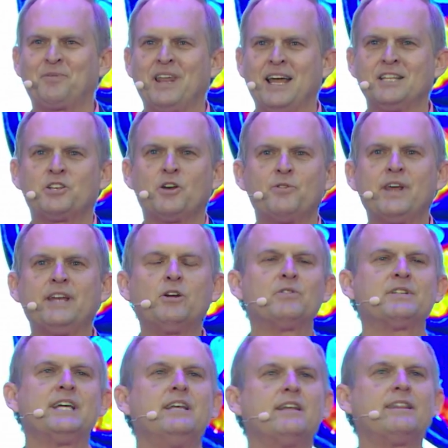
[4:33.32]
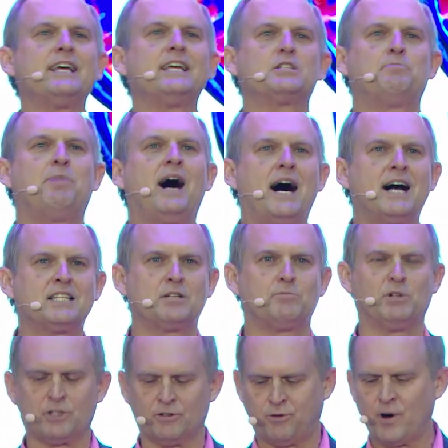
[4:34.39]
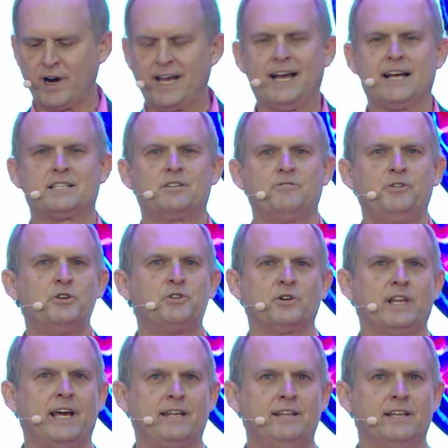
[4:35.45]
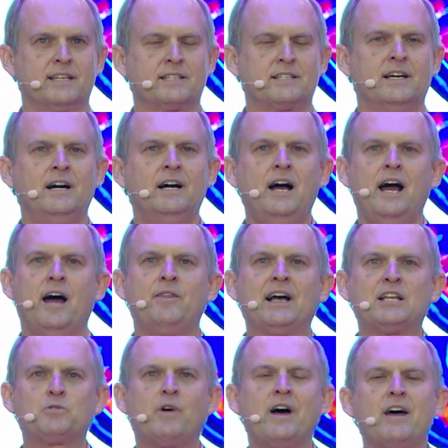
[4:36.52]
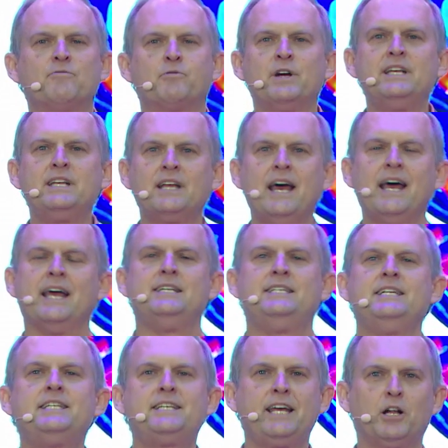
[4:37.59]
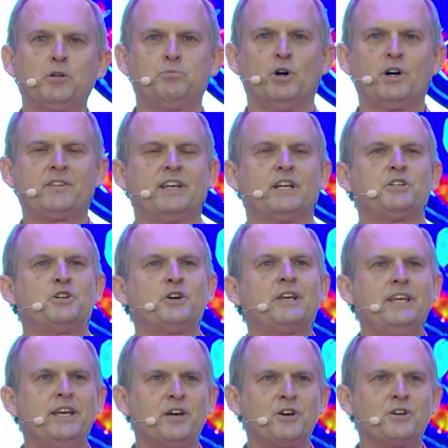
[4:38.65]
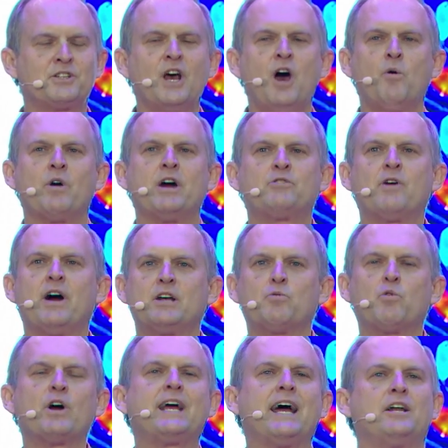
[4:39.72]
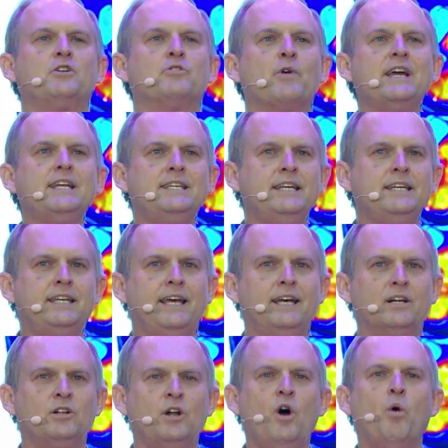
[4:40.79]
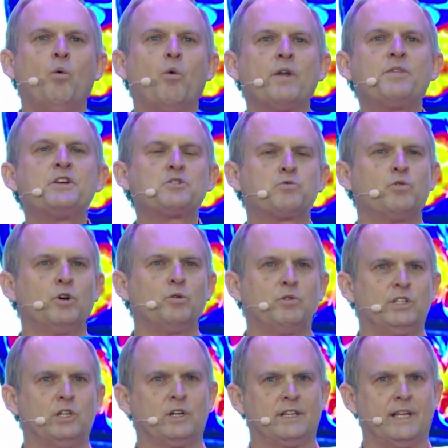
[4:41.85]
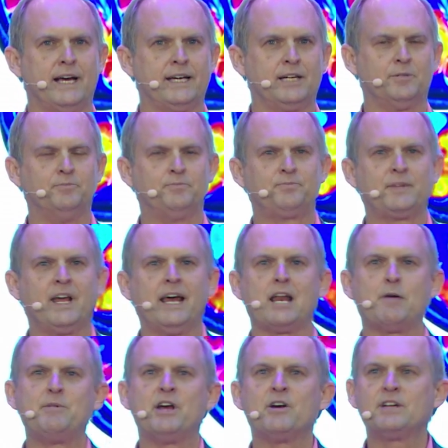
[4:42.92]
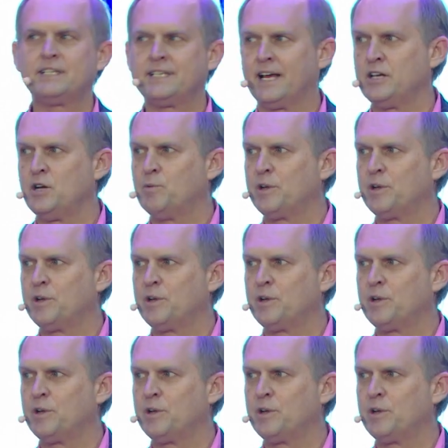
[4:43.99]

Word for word: And so they don't tend to think it's possible to forecast a future like this. And that's why I've written a detailed book that took years where I tried to work out in great detail what this world would look like. And I'm here to tell you